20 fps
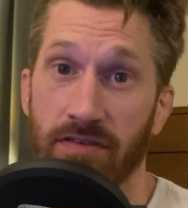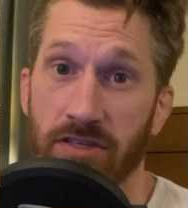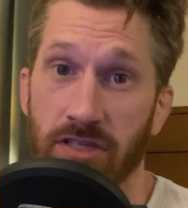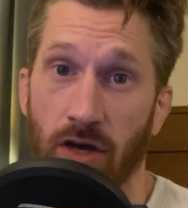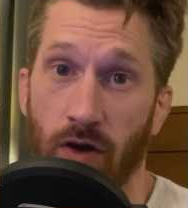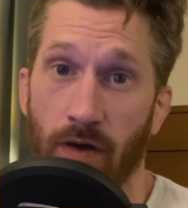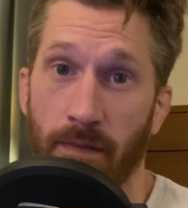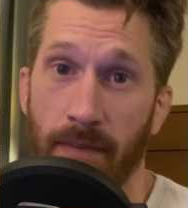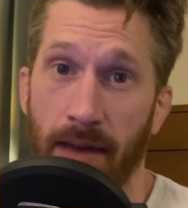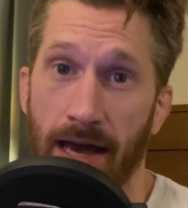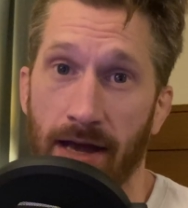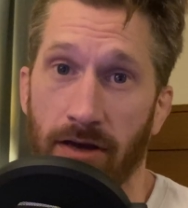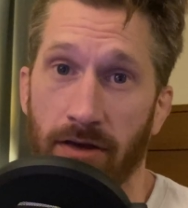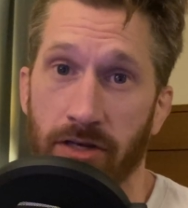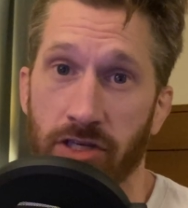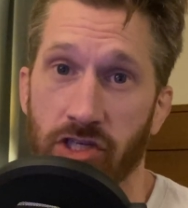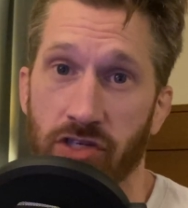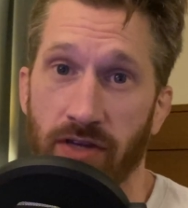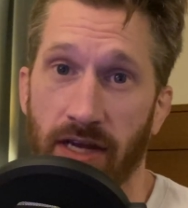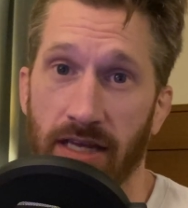going back on
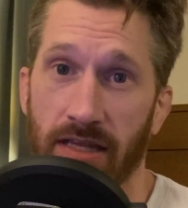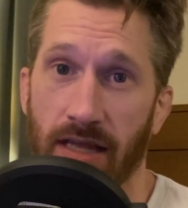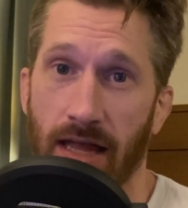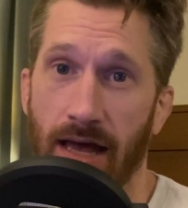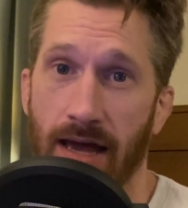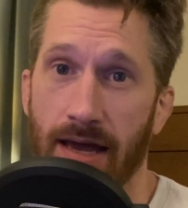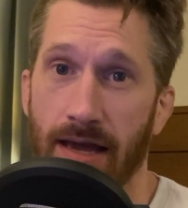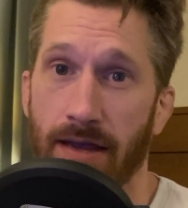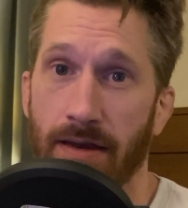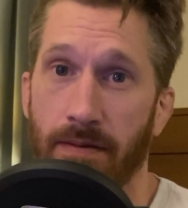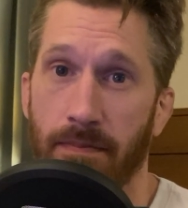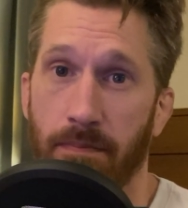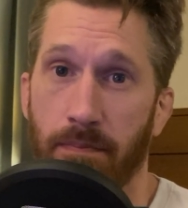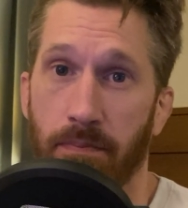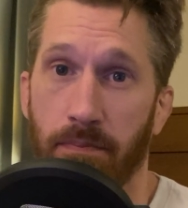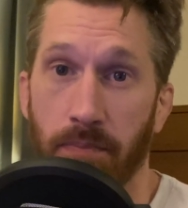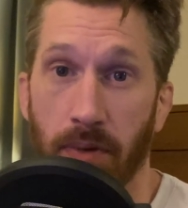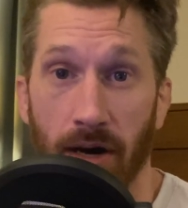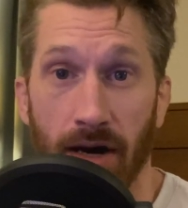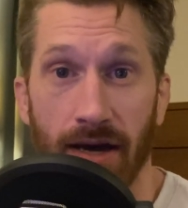a straight line,
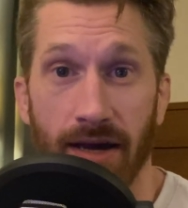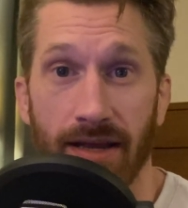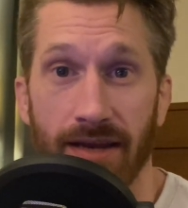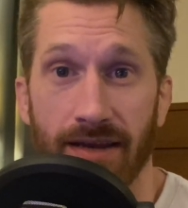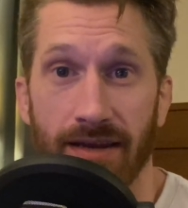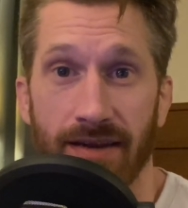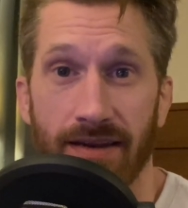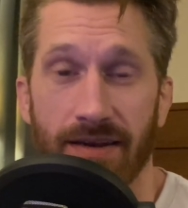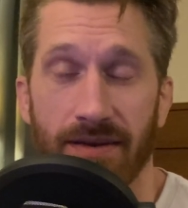but